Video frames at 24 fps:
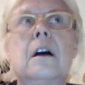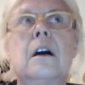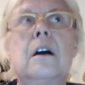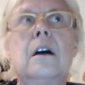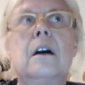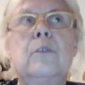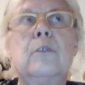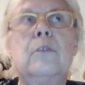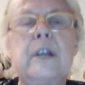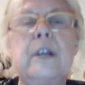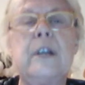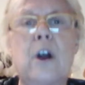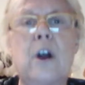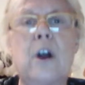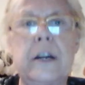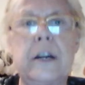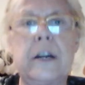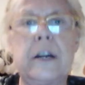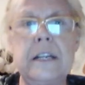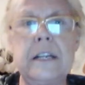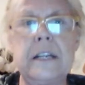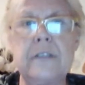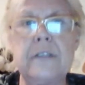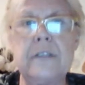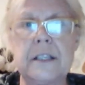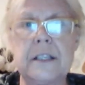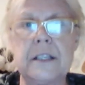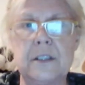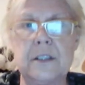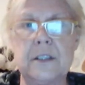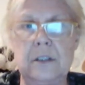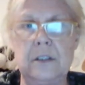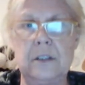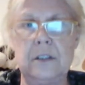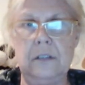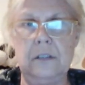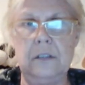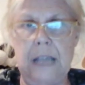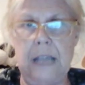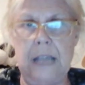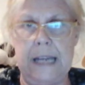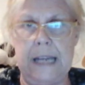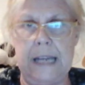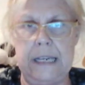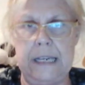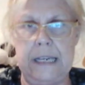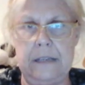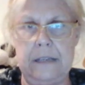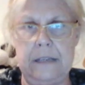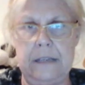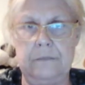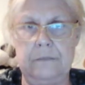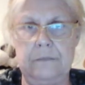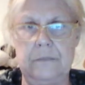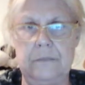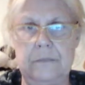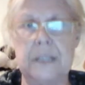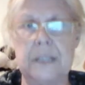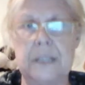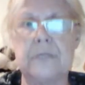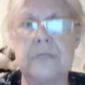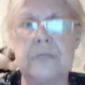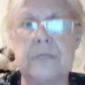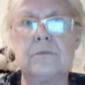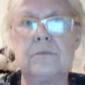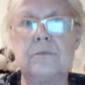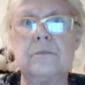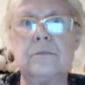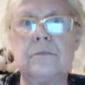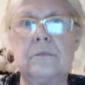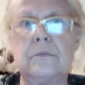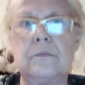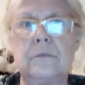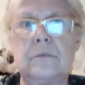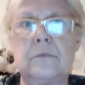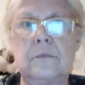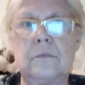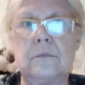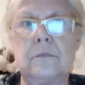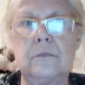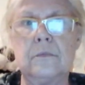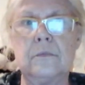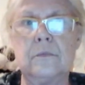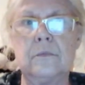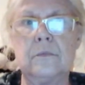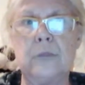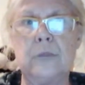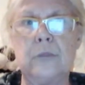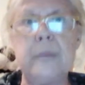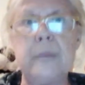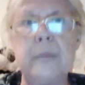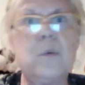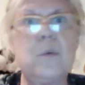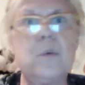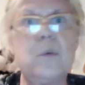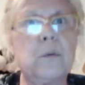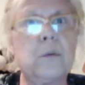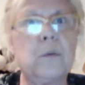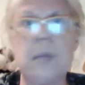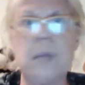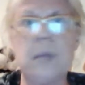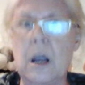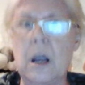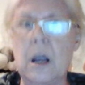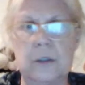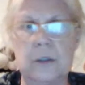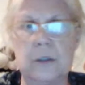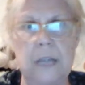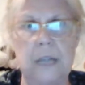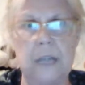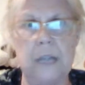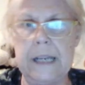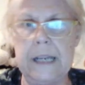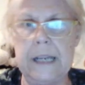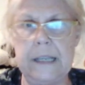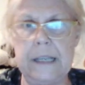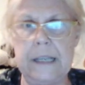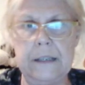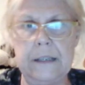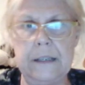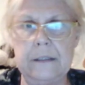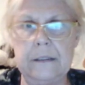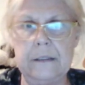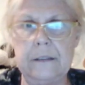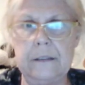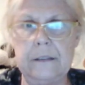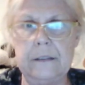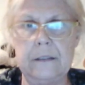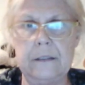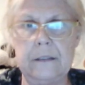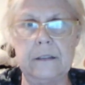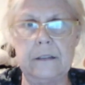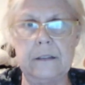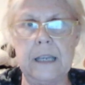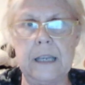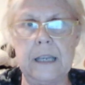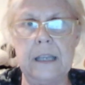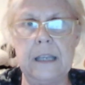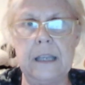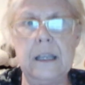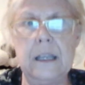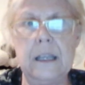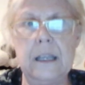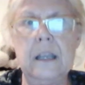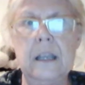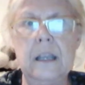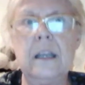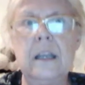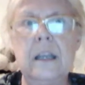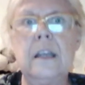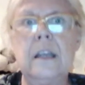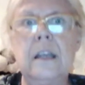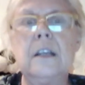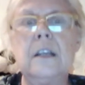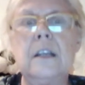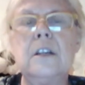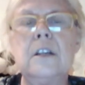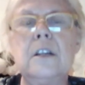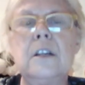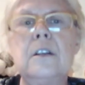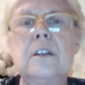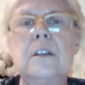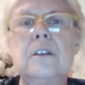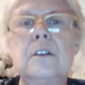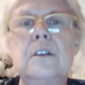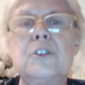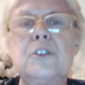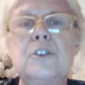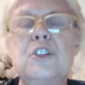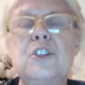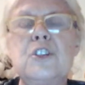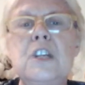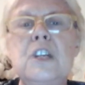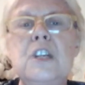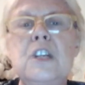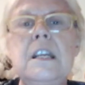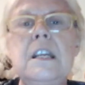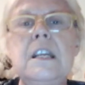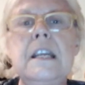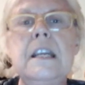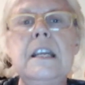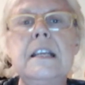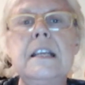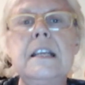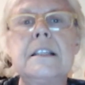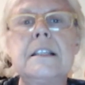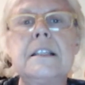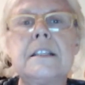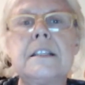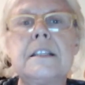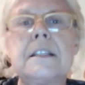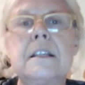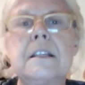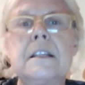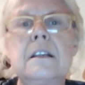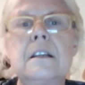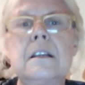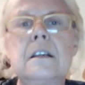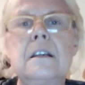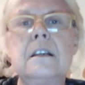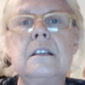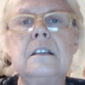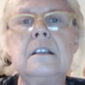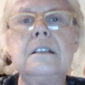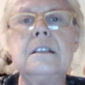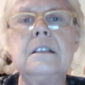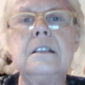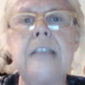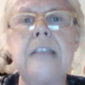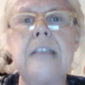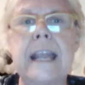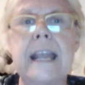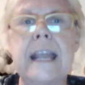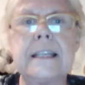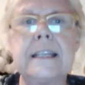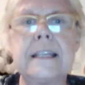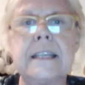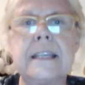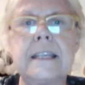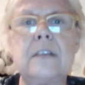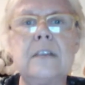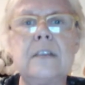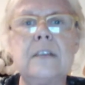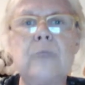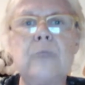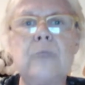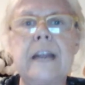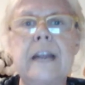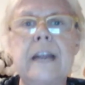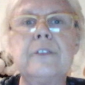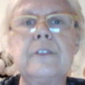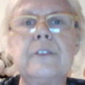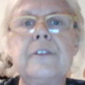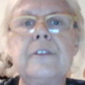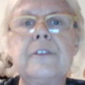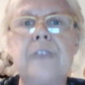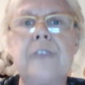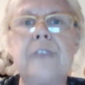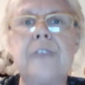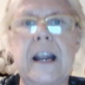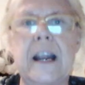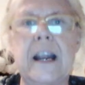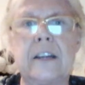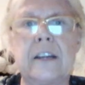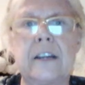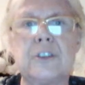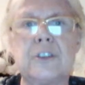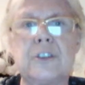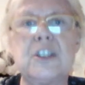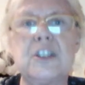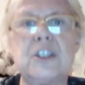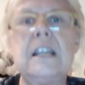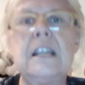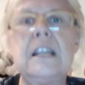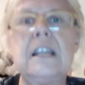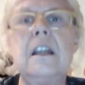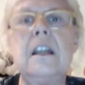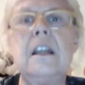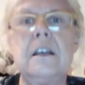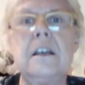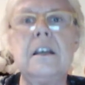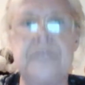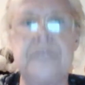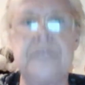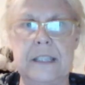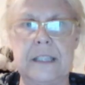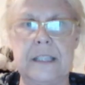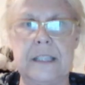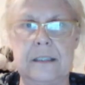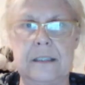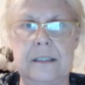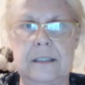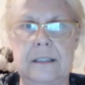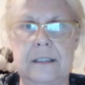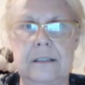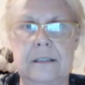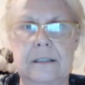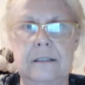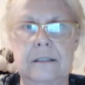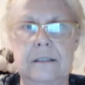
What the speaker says: regarding this lady, this reborn blogger lady, okay, she is dancing around the fire. She loves it.